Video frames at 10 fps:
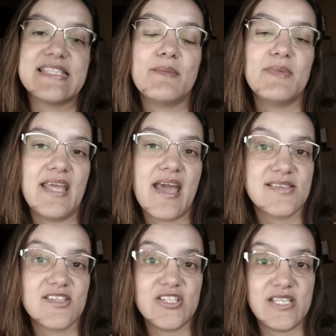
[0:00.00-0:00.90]
sent me the
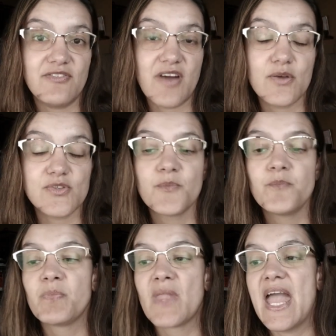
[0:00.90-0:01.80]
SRT files.
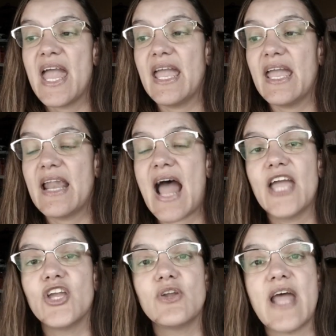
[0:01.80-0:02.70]
And
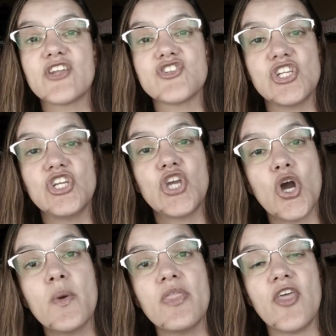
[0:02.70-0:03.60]
I could actually
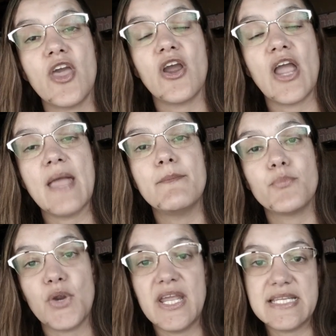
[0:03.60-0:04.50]
go in there
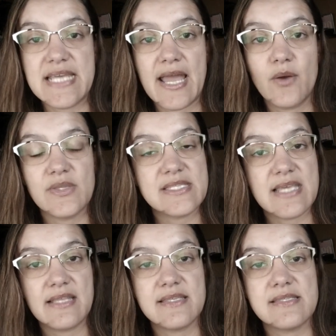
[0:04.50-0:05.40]
and break down the
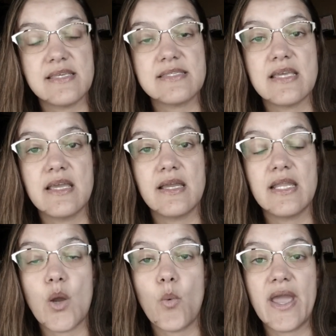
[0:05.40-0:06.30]
sentences
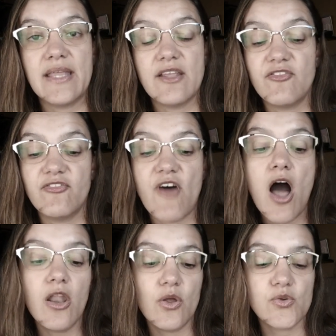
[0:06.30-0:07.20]
in a way that
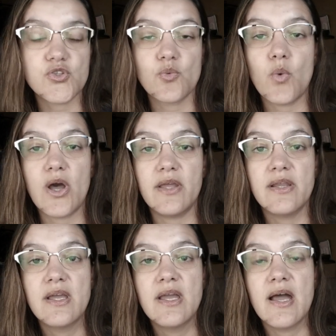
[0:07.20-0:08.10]
follows what